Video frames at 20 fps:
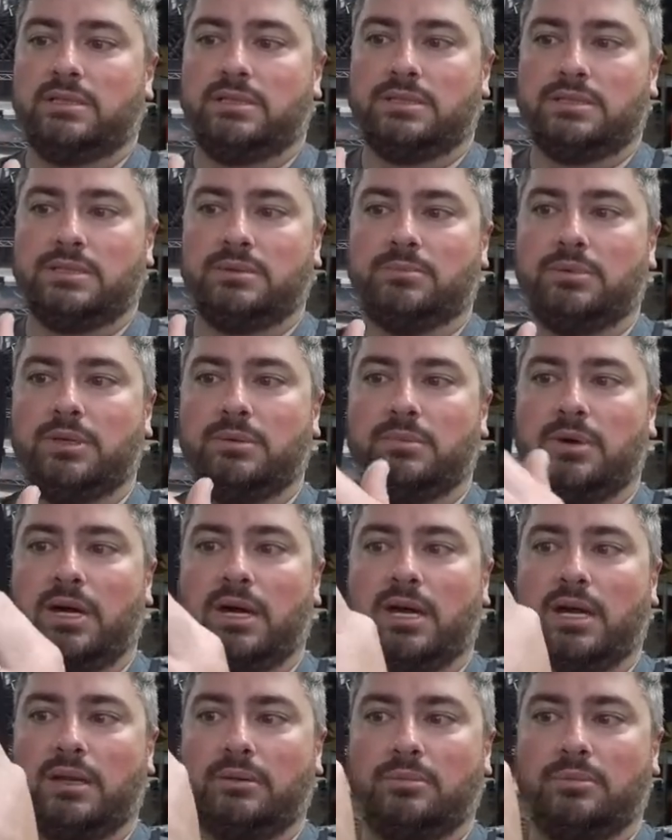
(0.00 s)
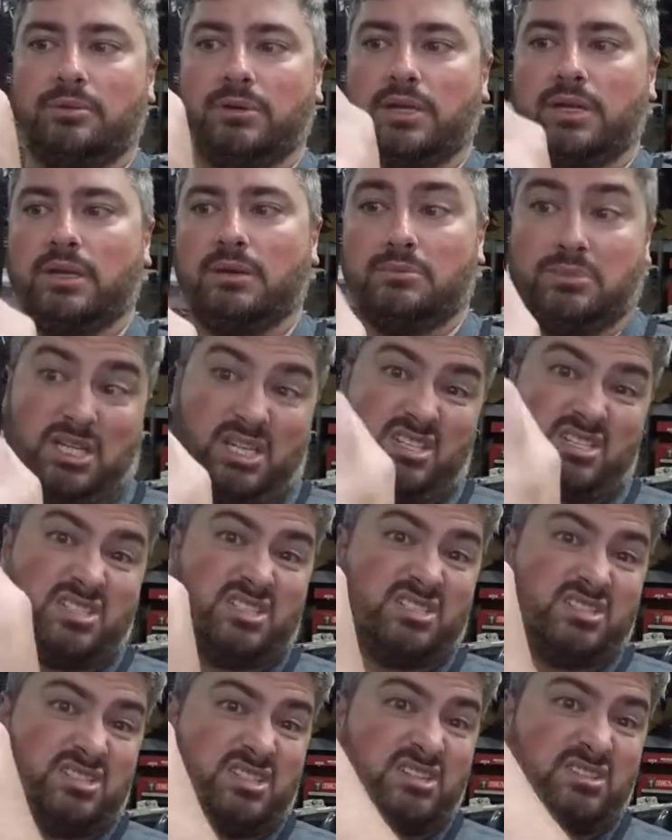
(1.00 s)
simply by putting because
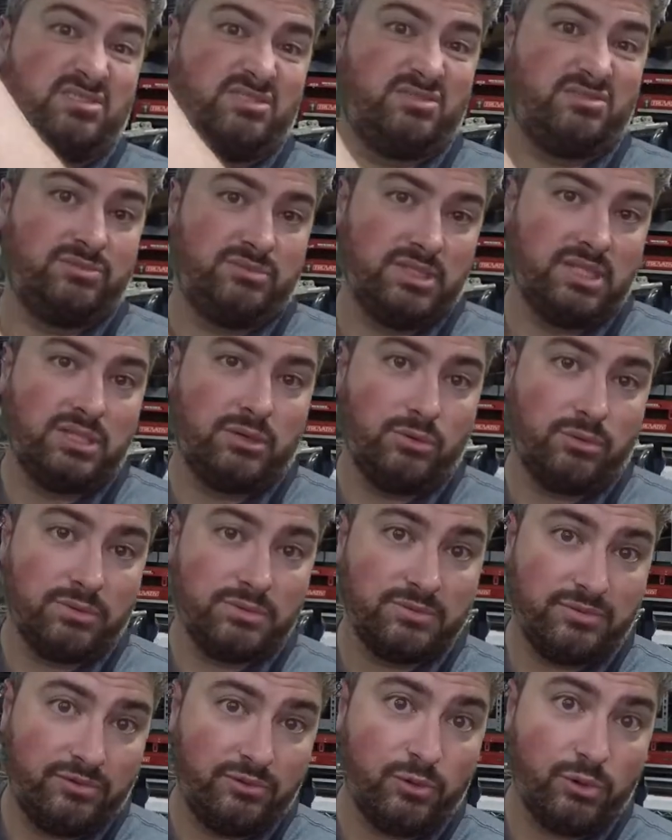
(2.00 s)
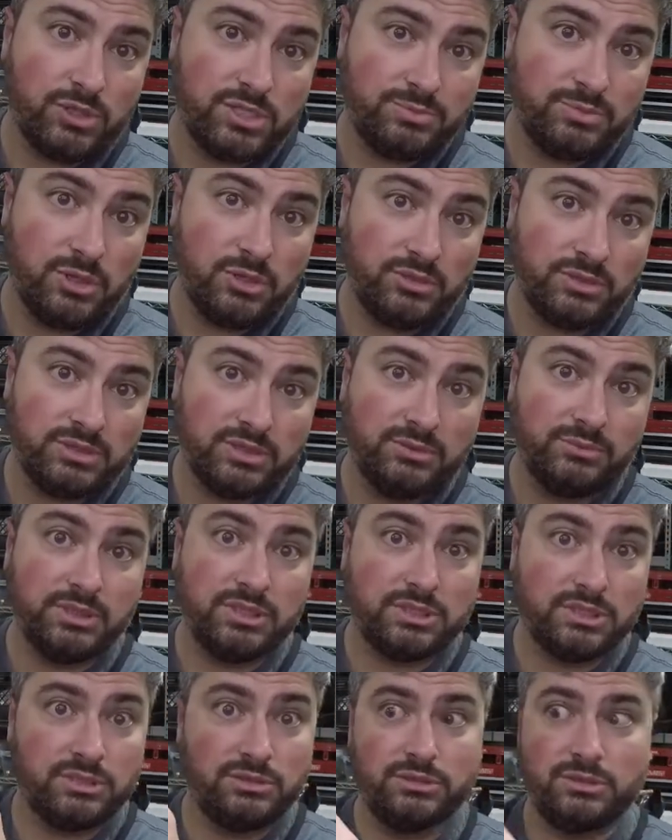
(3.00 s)
instead of four spokes, it
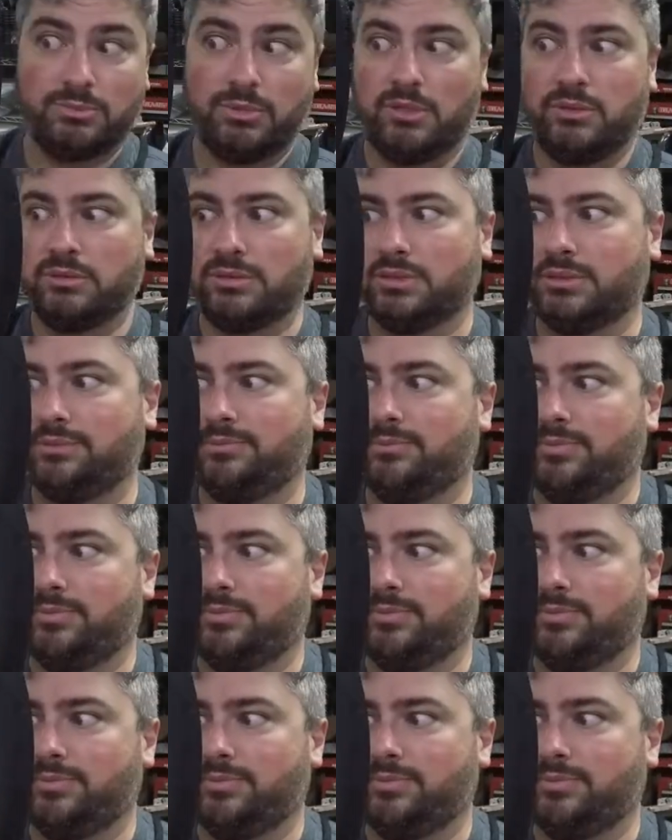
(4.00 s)
went two spokes.